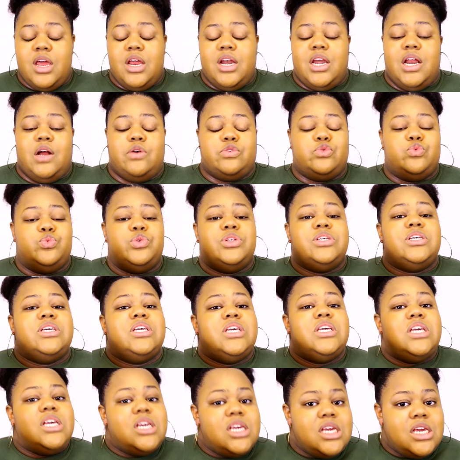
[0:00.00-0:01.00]
Now it's really
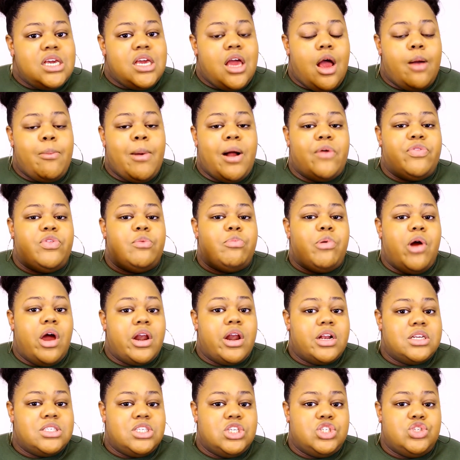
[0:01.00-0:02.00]
key about the
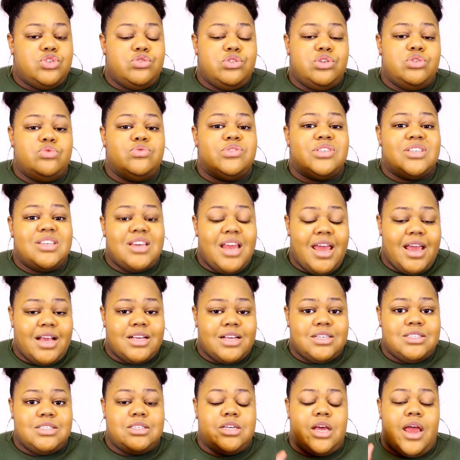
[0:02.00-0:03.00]
products that you use
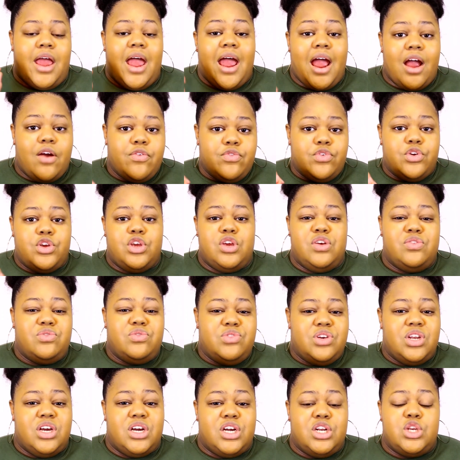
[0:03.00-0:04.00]
next after you've
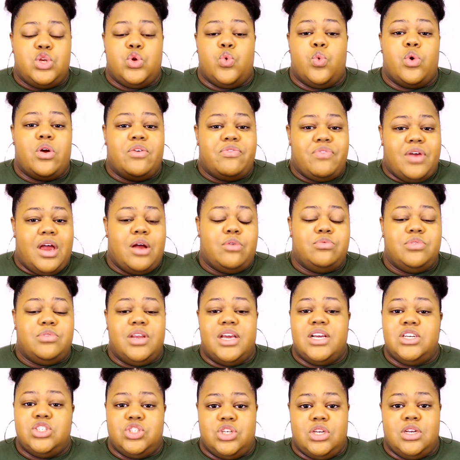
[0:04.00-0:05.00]
done your
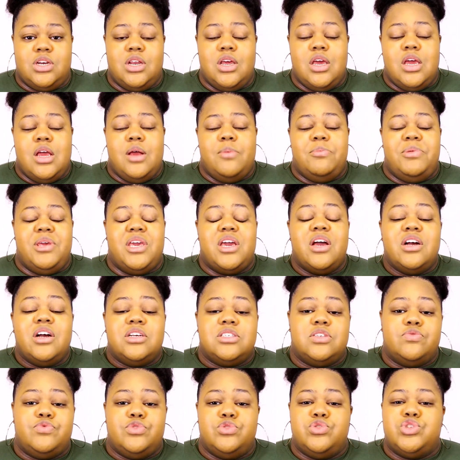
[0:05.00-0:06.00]
foundation, because
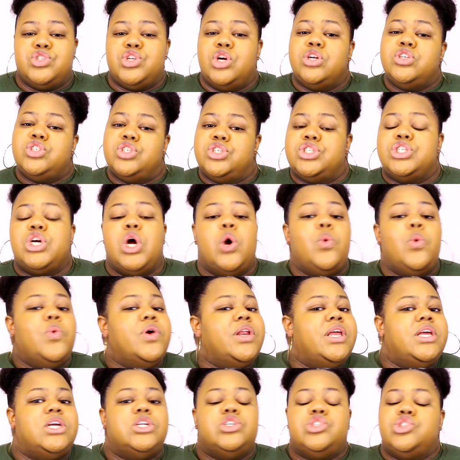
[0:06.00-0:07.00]
if you start just going
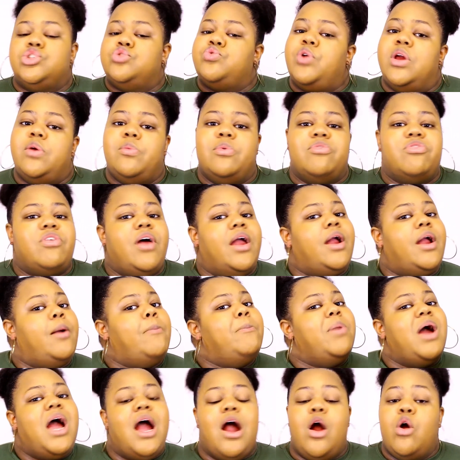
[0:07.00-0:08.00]
in straight with like
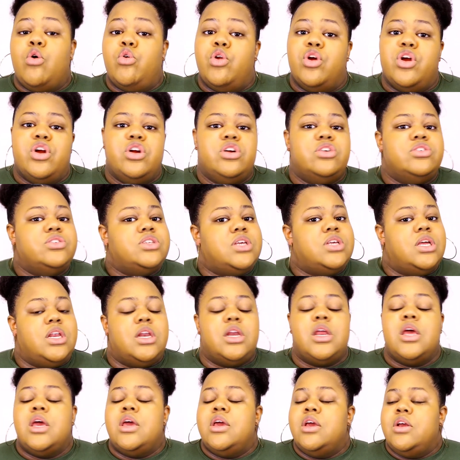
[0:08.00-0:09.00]
powders and
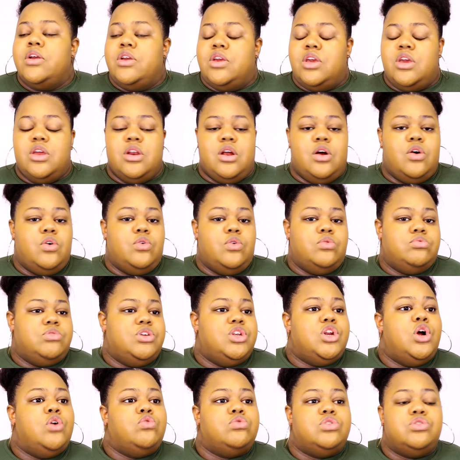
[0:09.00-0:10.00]
you know, you
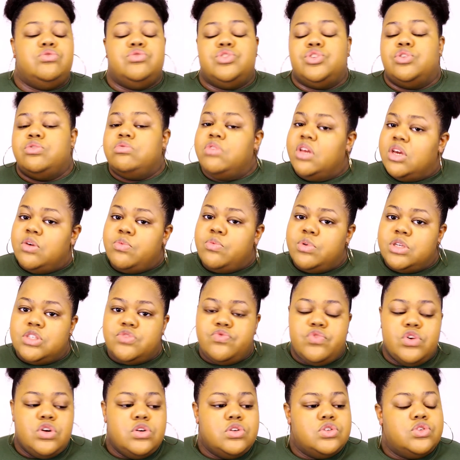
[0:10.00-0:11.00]
don't use your liquids
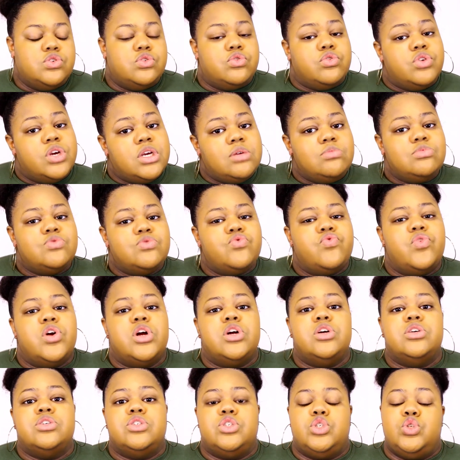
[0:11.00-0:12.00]
first or creams
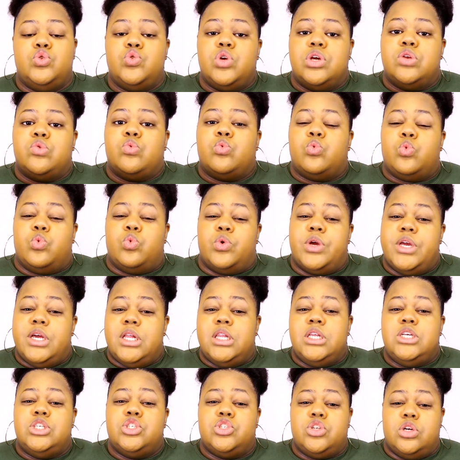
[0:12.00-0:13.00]
first, you can
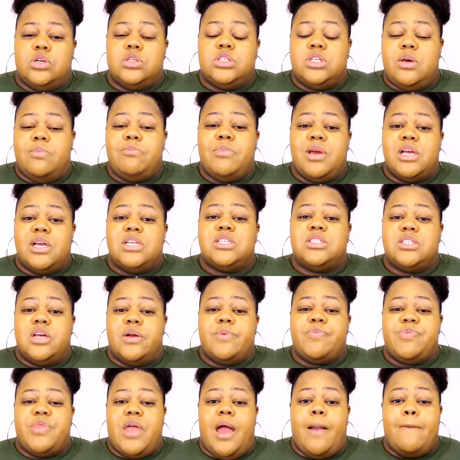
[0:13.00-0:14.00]
really start to mess
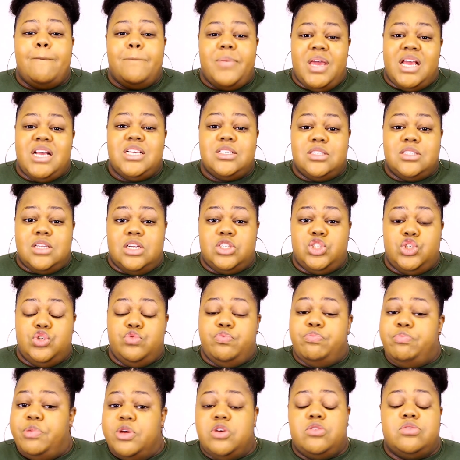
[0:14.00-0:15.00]
up that base that you
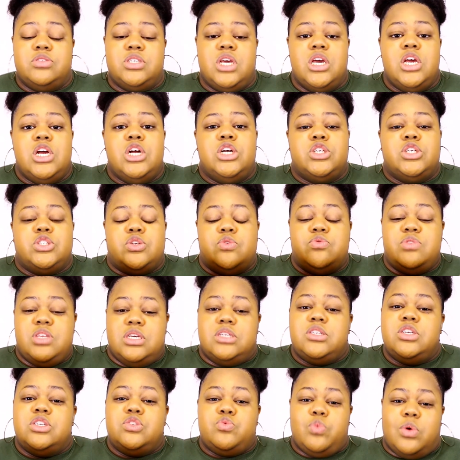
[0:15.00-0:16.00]
built. So
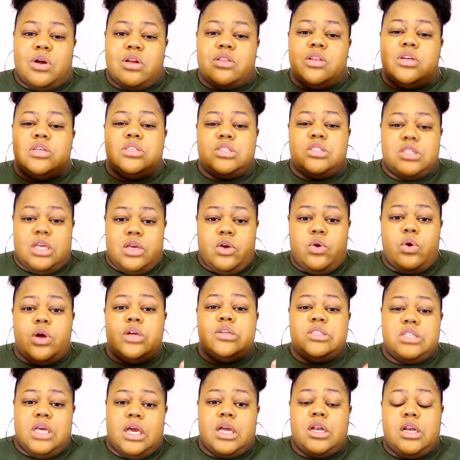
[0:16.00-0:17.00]
this is where the skill
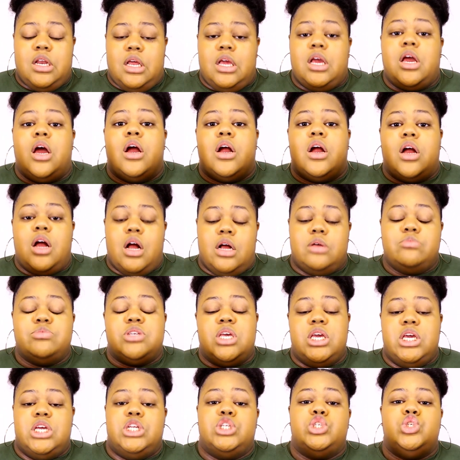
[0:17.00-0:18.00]
and technique comes
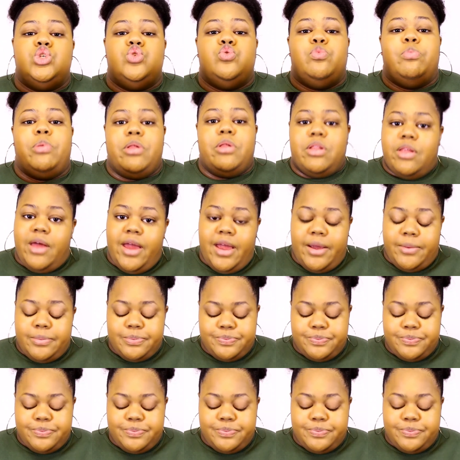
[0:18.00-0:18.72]
into play.